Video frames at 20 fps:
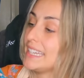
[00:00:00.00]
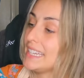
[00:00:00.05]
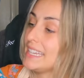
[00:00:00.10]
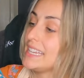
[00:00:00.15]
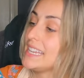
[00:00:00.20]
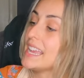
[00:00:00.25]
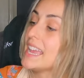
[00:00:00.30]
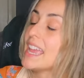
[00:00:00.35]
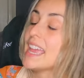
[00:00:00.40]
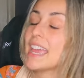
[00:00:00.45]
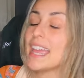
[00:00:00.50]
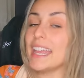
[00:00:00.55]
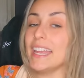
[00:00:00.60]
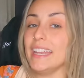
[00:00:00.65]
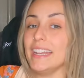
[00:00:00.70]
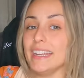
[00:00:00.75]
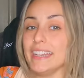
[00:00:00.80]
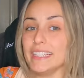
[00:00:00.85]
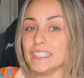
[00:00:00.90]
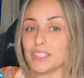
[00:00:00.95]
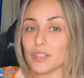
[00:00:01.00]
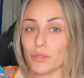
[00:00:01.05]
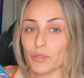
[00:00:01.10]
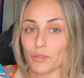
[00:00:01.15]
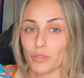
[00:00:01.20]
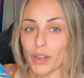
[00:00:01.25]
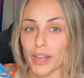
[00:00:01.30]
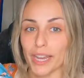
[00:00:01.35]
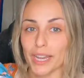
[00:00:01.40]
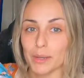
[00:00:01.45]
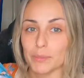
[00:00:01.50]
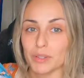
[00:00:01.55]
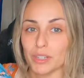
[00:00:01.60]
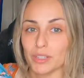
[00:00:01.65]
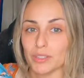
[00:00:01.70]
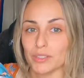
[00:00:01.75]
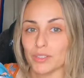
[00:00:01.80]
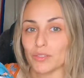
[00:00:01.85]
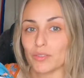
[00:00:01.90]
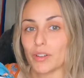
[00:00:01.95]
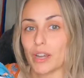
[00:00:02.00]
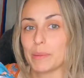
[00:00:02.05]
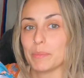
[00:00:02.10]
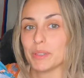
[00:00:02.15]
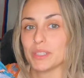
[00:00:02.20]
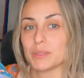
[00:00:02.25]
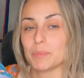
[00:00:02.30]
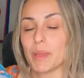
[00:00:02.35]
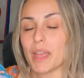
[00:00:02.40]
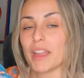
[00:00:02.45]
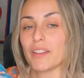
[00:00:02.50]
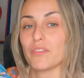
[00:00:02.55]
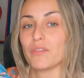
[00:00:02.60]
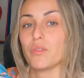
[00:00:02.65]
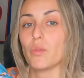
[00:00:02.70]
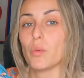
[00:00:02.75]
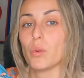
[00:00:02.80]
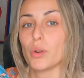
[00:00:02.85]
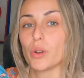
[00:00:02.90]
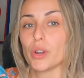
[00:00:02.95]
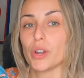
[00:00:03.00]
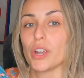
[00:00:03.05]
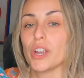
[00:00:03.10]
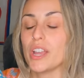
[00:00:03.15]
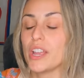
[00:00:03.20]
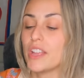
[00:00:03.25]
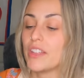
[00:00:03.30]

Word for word: And it is framed. I use a frameless pack for